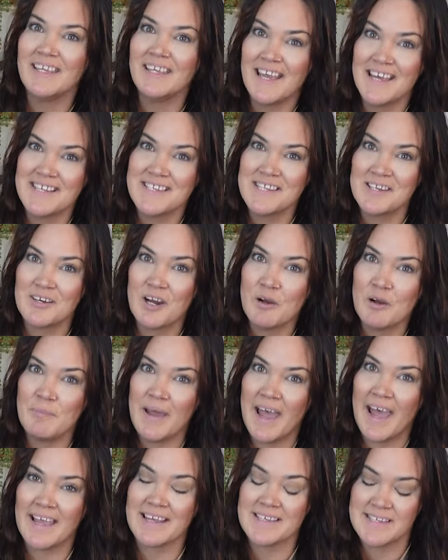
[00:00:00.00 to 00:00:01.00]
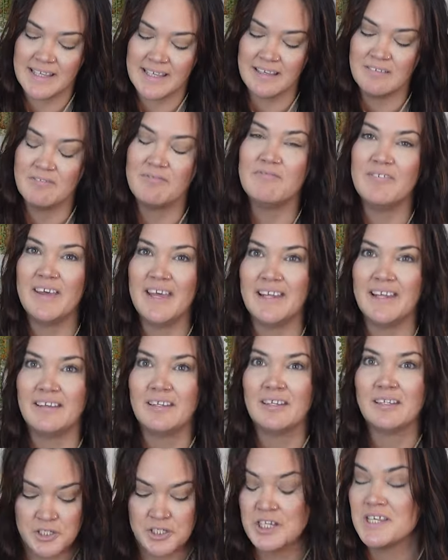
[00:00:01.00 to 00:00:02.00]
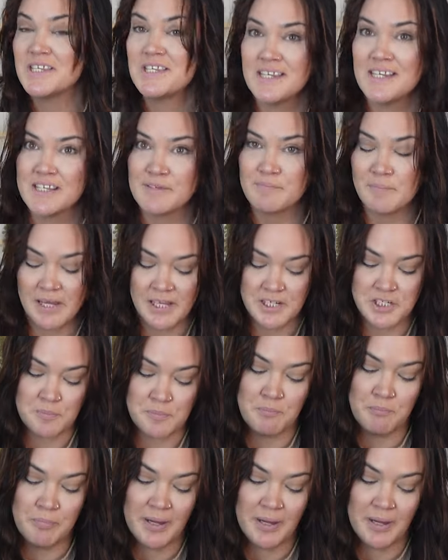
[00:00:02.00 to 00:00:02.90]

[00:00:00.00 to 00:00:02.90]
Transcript: Yes, there are bags that can fit just as much,